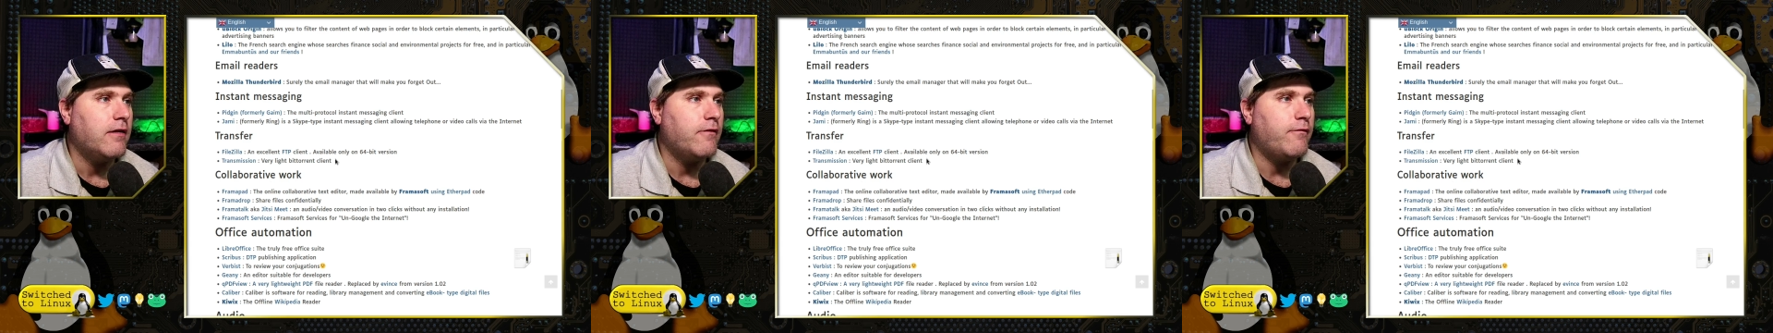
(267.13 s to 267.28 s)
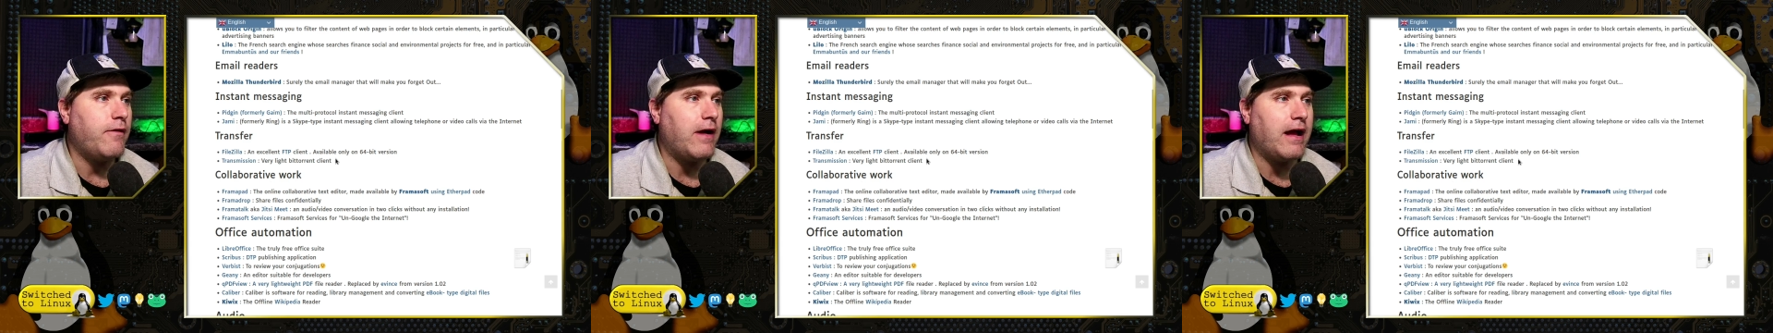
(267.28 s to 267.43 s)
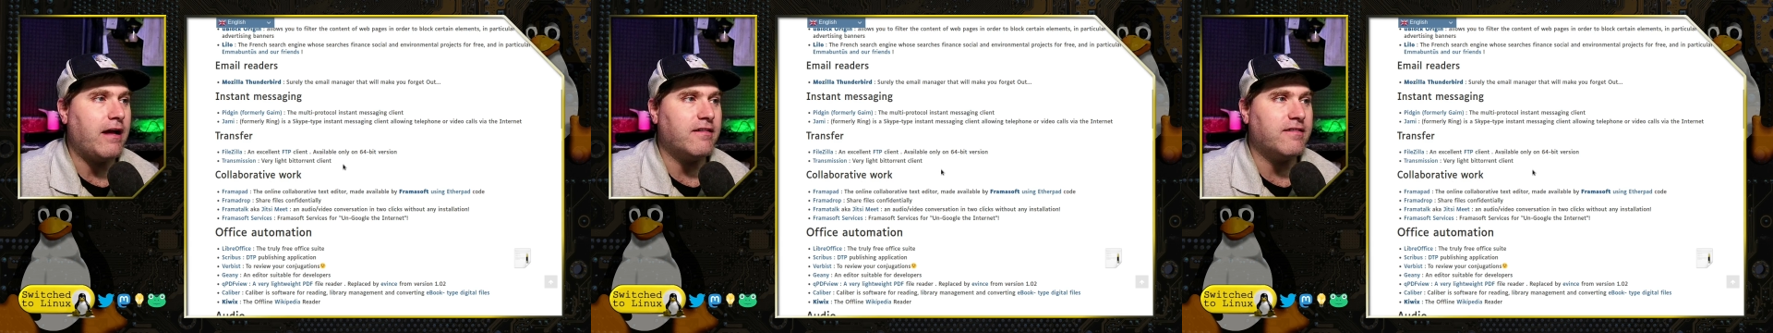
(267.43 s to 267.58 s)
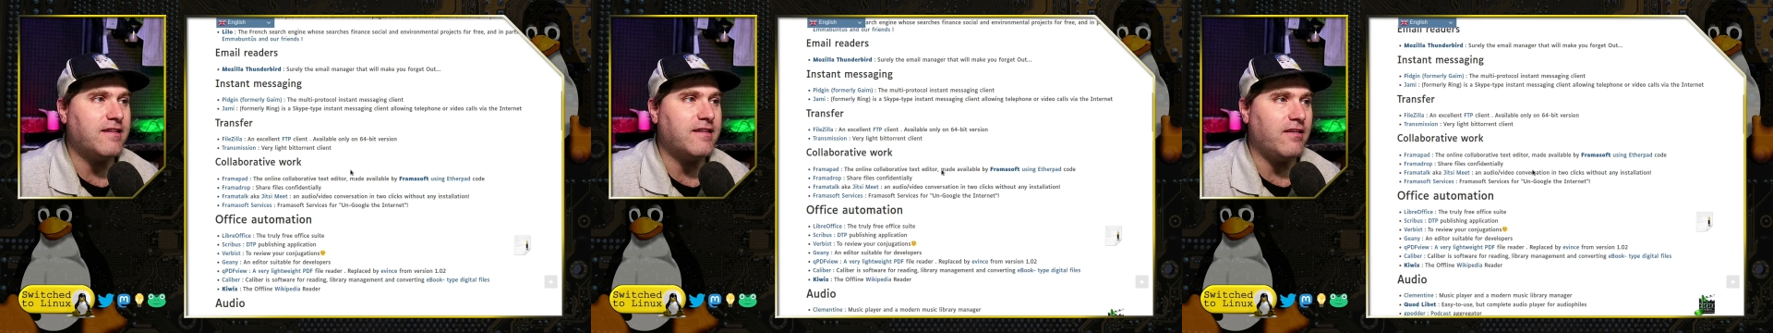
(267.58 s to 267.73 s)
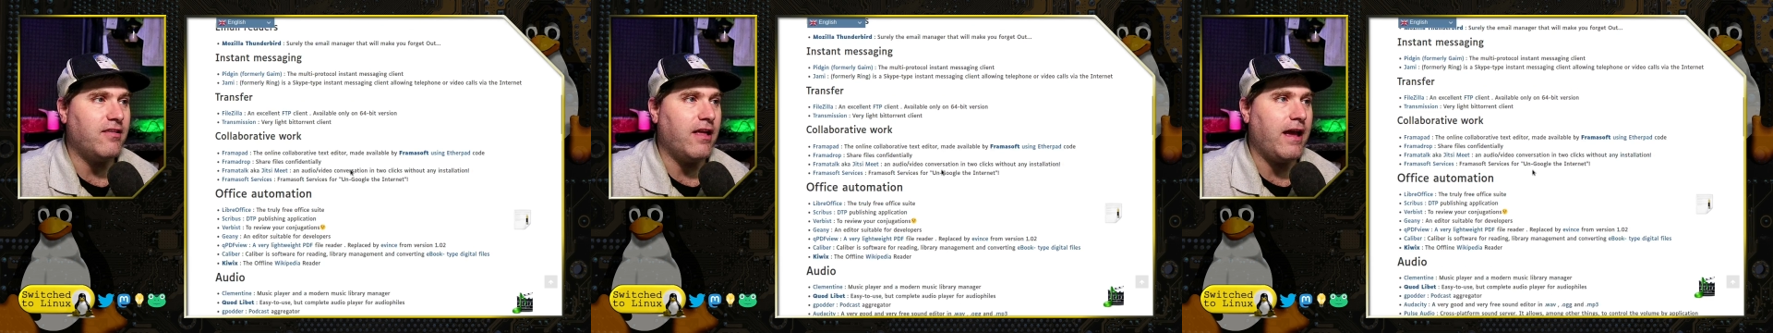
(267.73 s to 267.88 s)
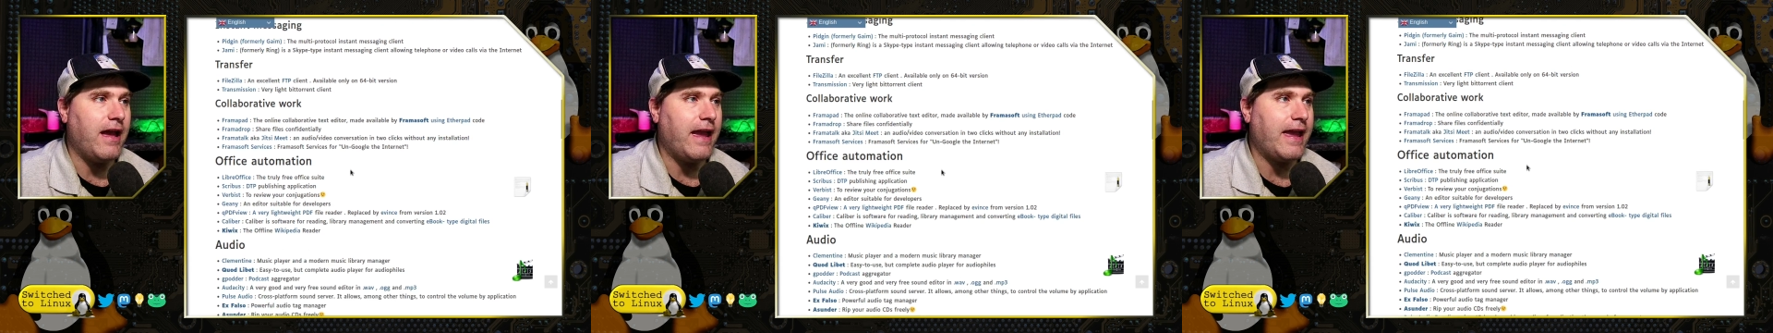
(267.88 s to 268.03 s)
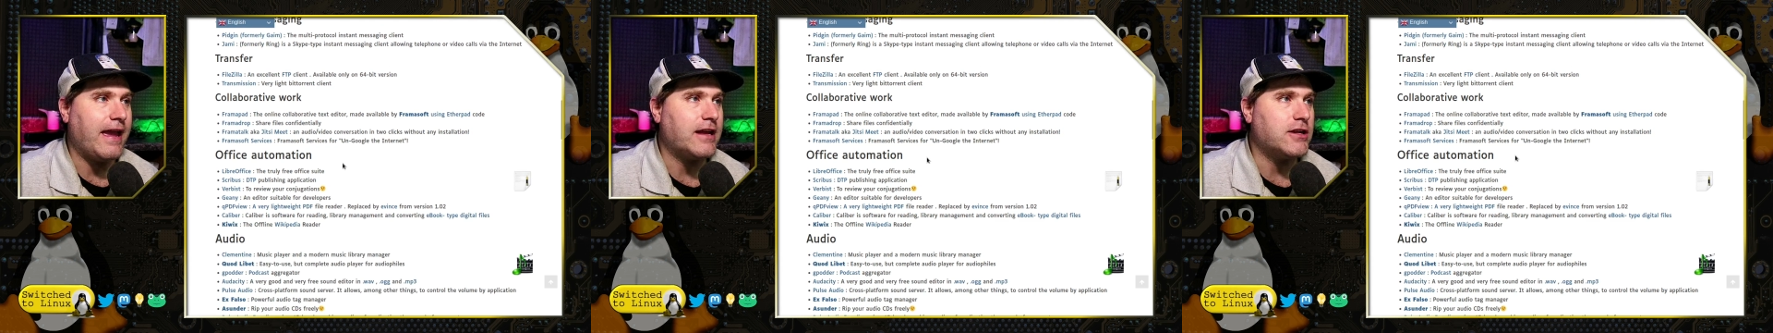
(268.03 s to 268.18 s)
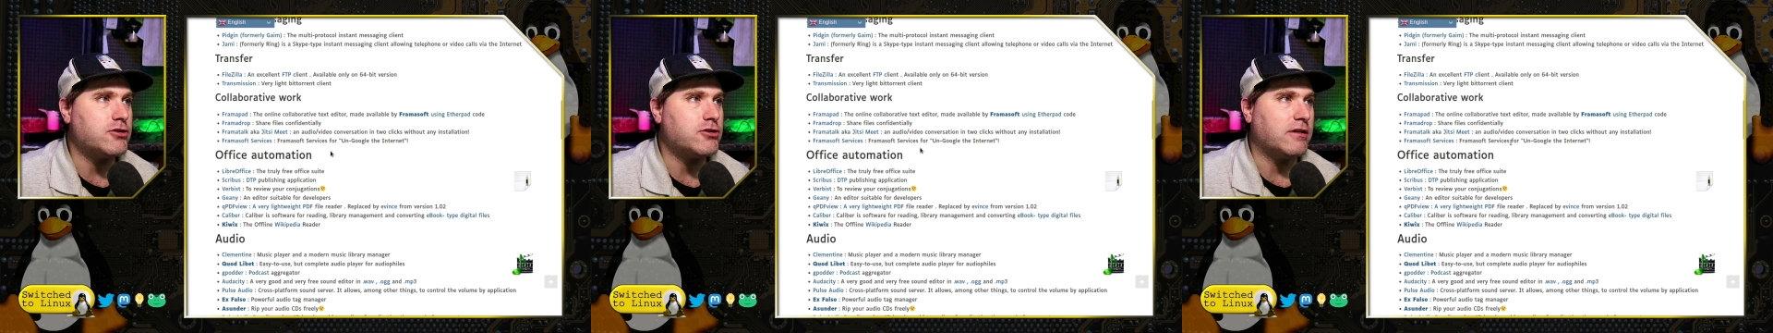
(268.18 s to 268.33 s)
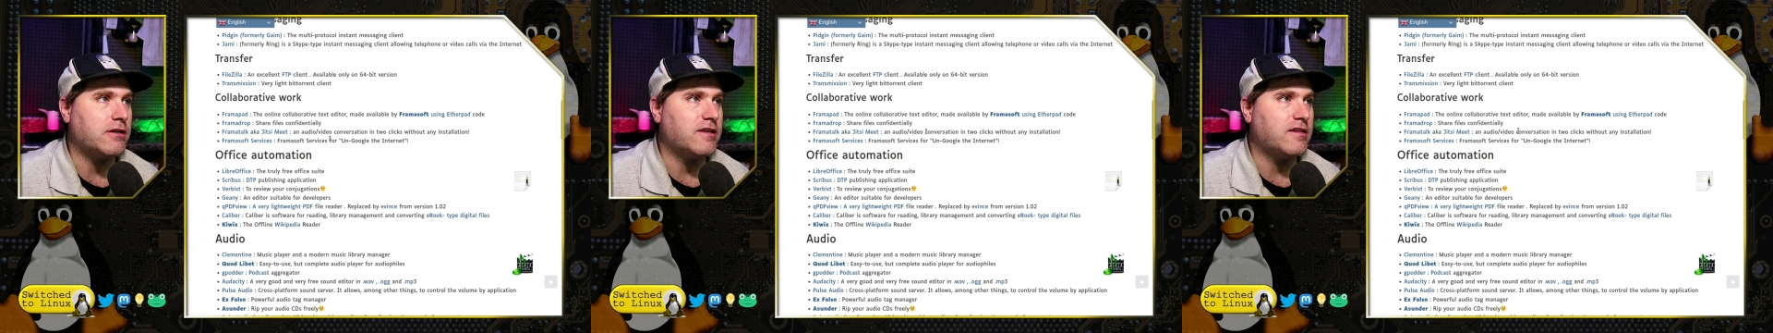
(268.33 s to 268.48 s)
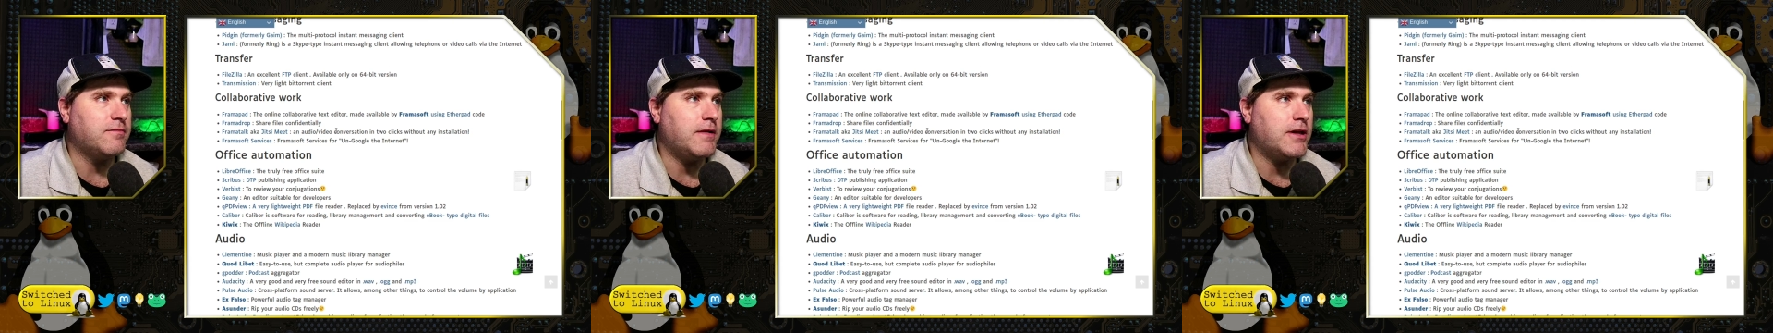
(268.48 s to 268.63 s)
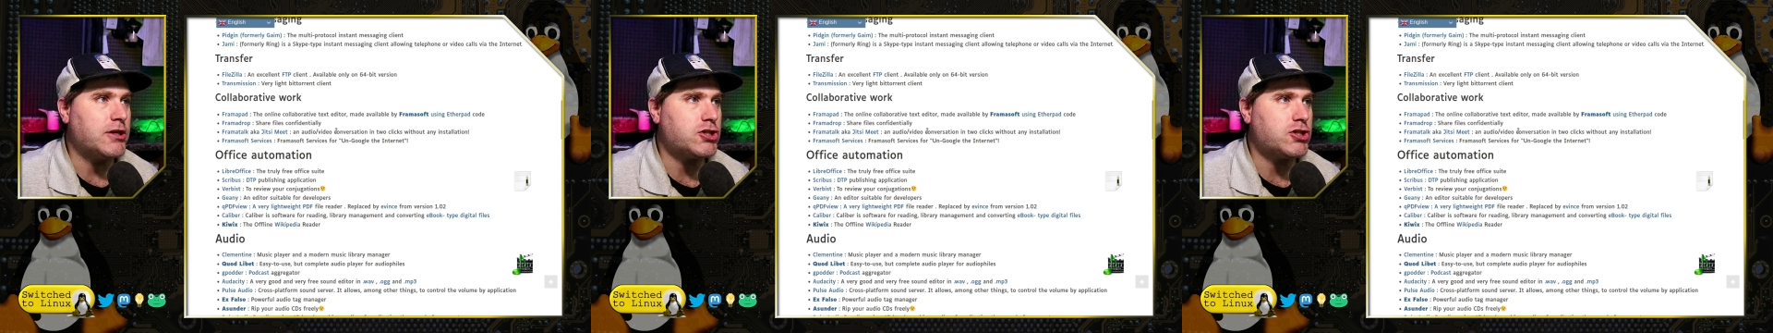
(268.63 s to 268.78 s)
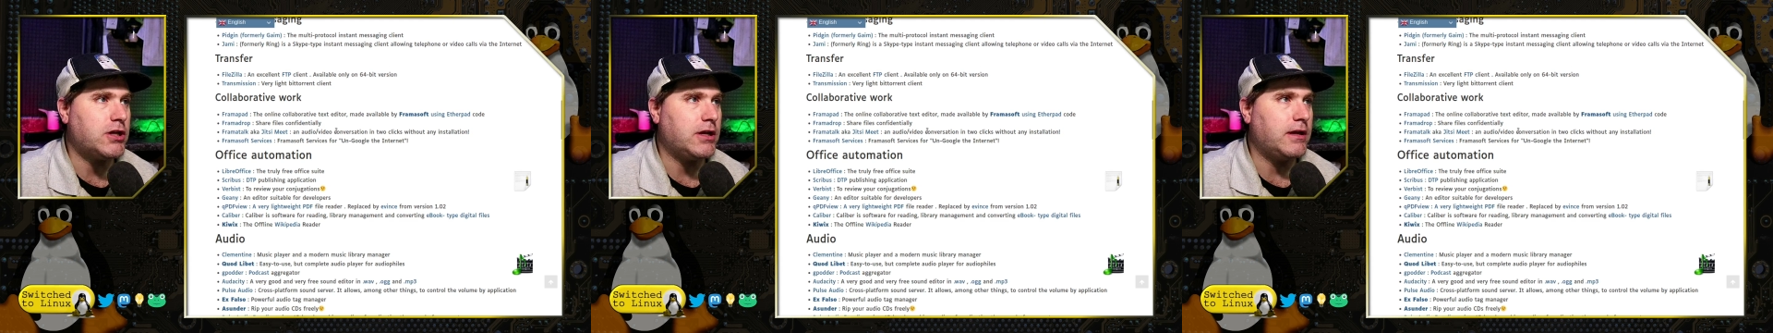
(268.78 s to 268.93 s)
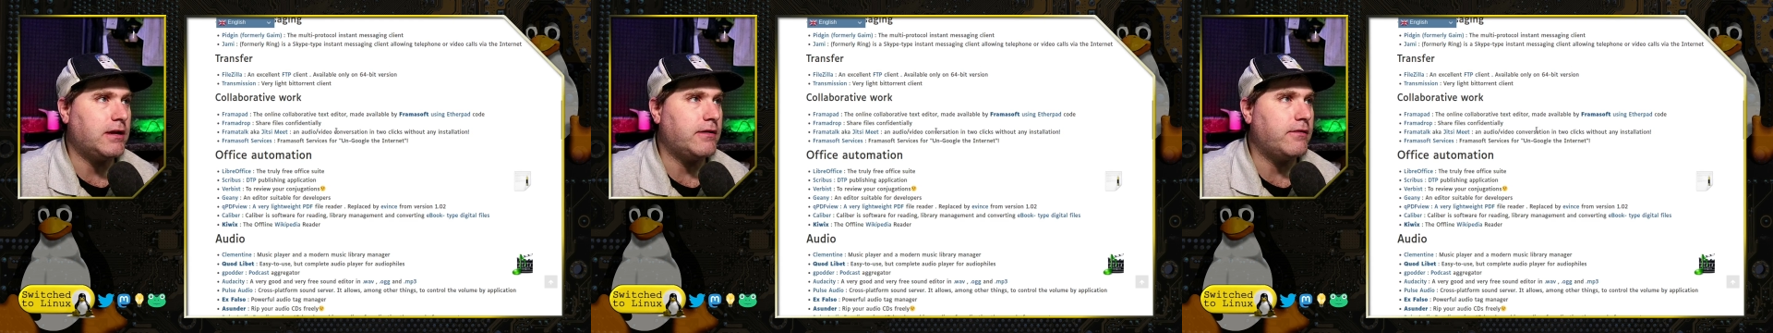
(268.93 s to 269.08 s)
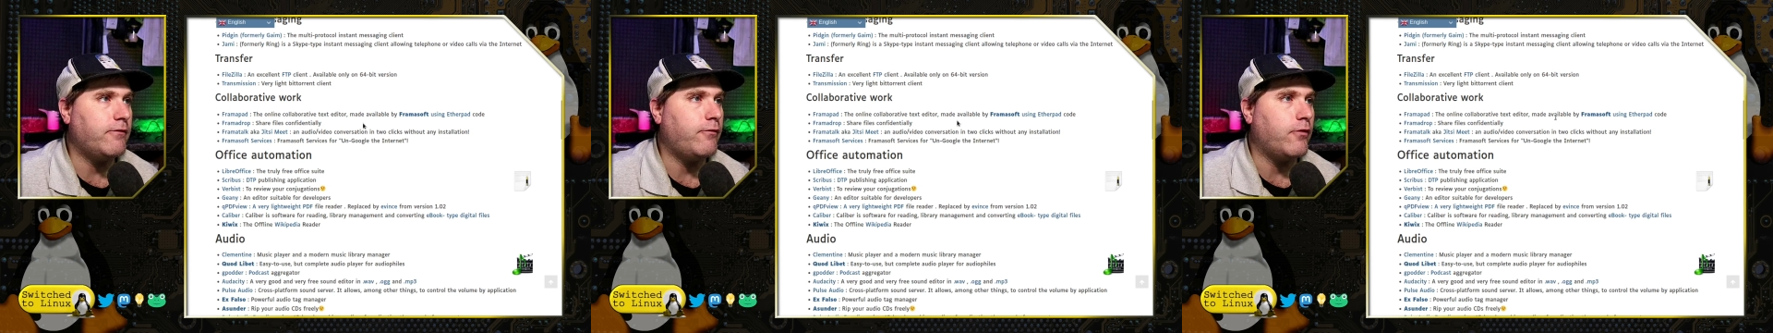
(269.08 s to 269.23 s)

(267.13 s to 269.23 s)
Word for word: FileZilla and Transmission